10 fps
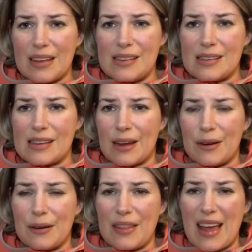
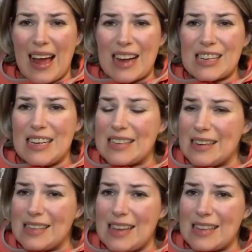there actually isn't a
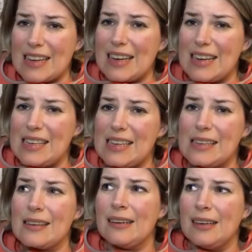designated
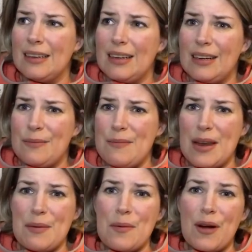
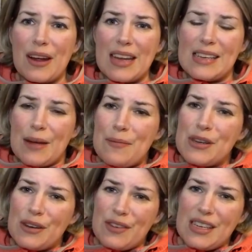minimum working
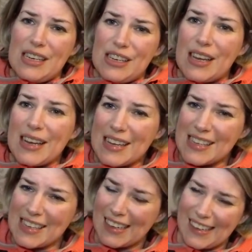temperature for
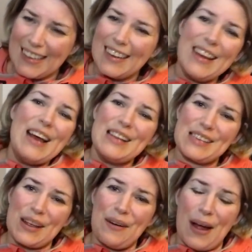teachers.
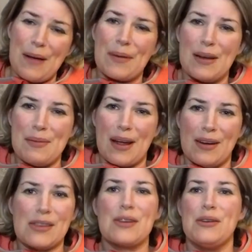So I am going to be going to
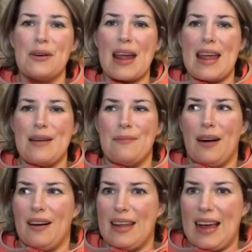school in
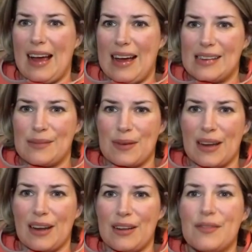my hat, my
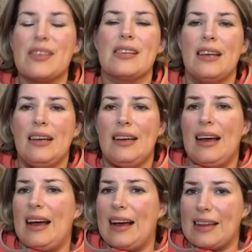gloves
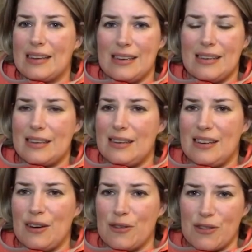and
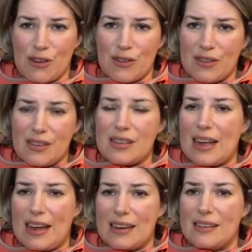long johns,
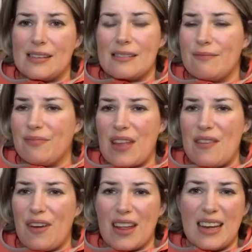and if
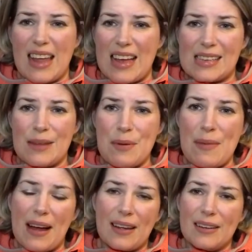I can get a sleeping
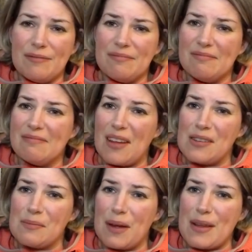bag
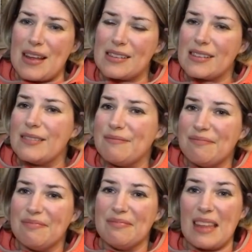under my desk,
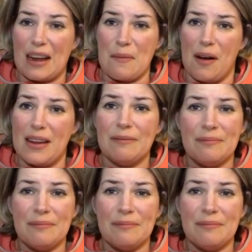then I might.